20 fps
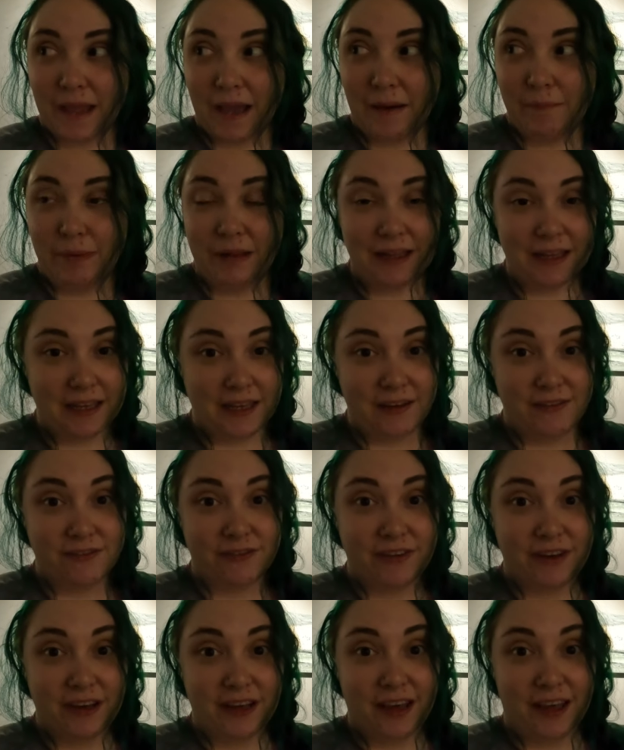I
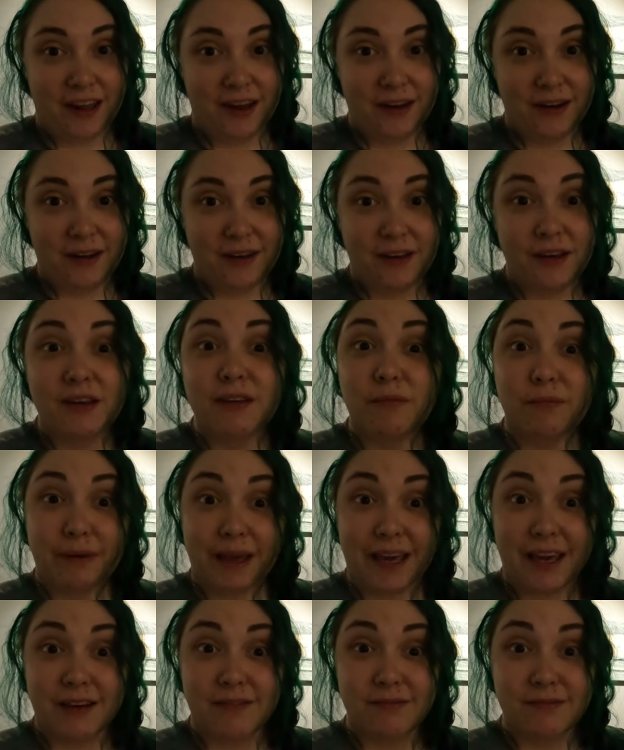believe in
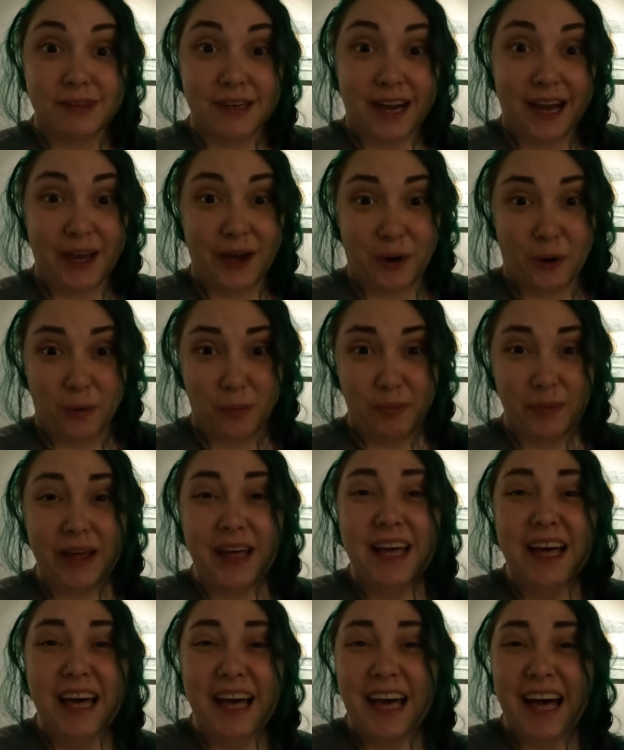me. I hope.
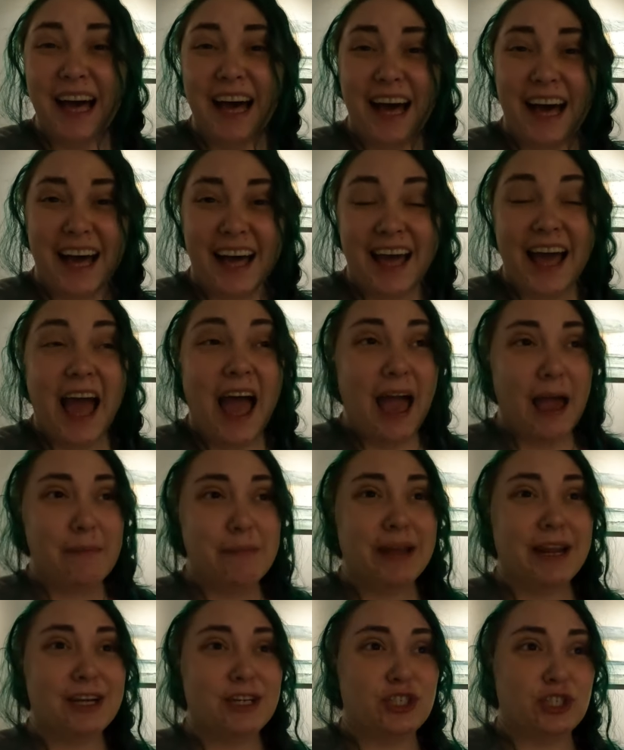I
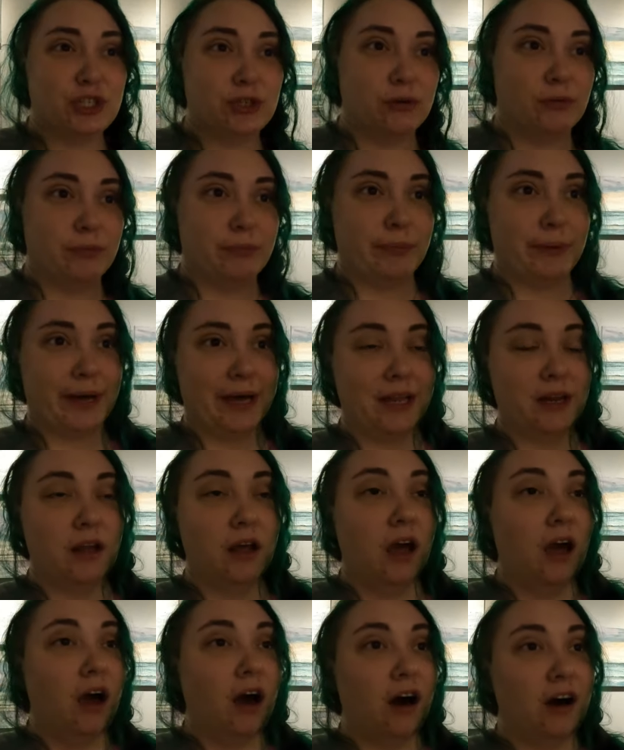mean, I do, but
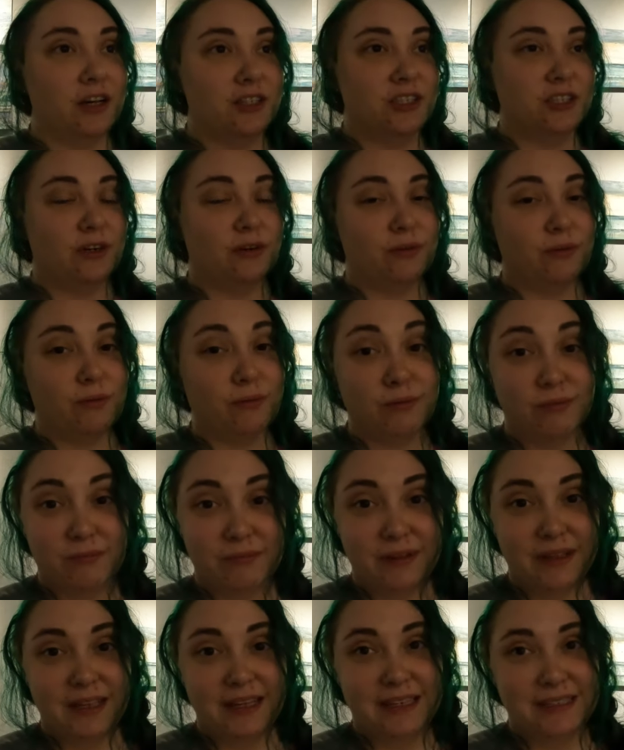also
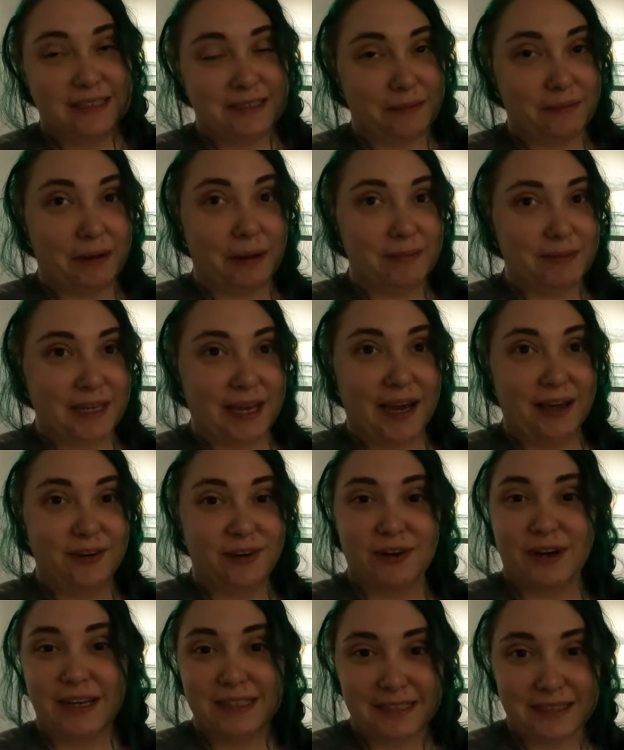sometimes I
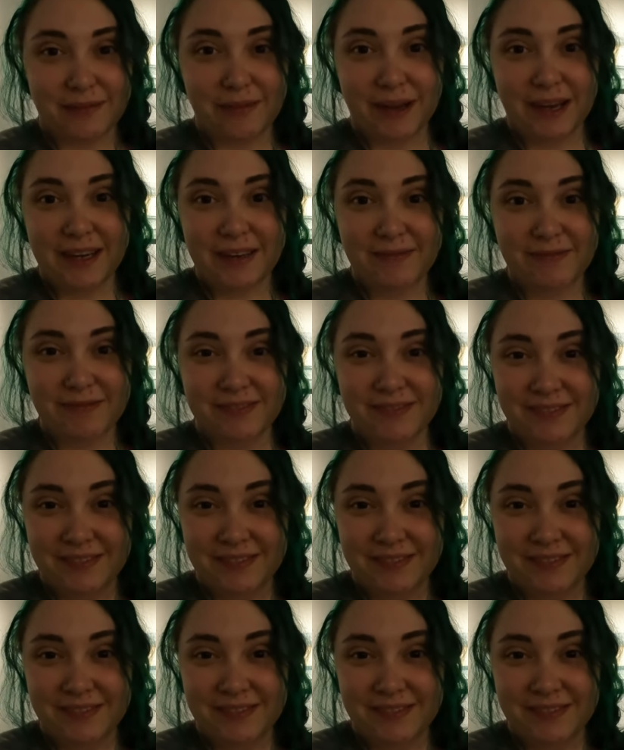underestimate.